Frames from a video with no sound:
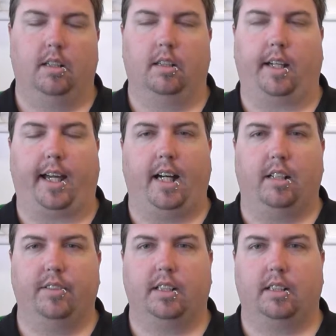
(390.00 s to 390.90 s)
The
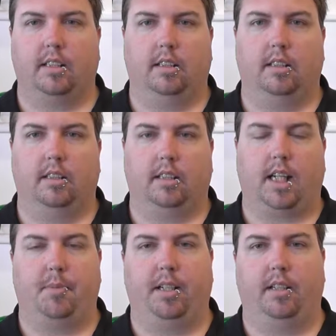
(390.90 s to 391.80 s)
calvus
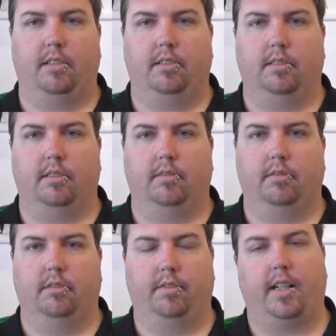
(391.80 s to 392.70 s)
come in
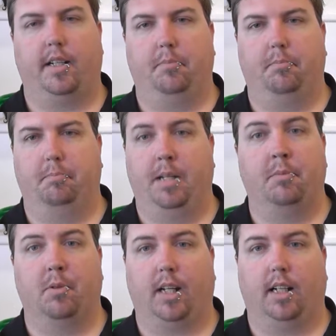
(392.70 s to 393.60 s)
very
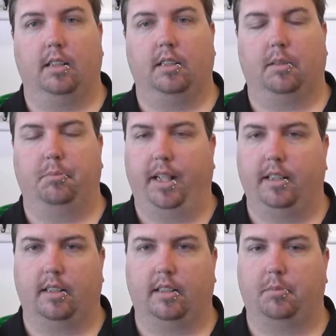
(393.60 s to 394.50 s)
minimal colours
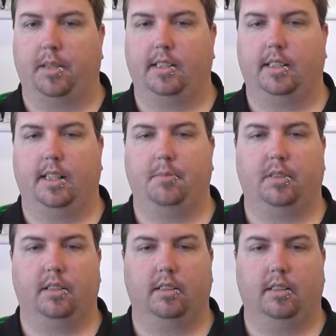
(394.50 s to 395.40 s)
compared to the
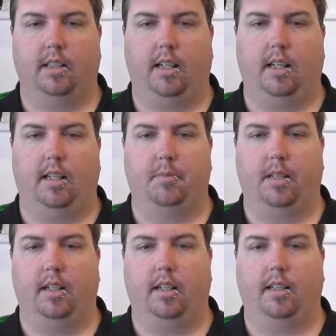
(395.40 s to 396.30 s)
compressiceps,
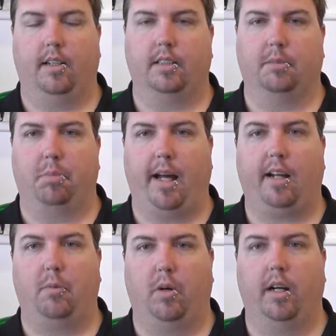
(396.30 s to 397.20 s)
and those are
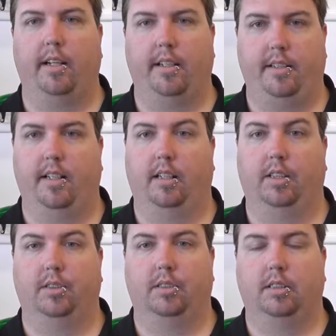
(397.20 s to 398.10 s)
black, white and
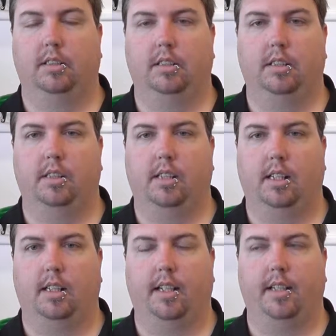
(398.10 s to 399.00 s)
yellow.
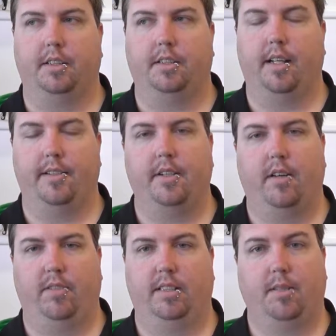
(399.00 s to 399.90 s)
They do
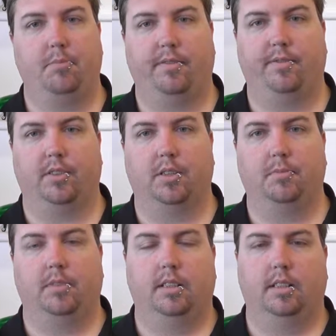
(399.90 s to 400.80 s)
have a zebra
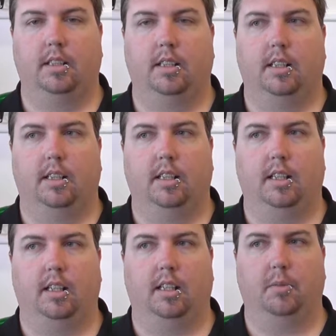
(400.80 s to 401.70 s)
form,
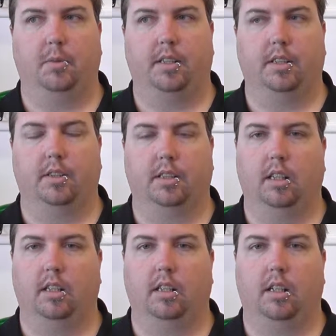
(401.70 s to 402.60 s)
which looks a
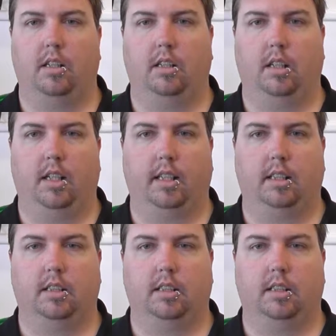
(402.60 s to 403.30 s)
lot like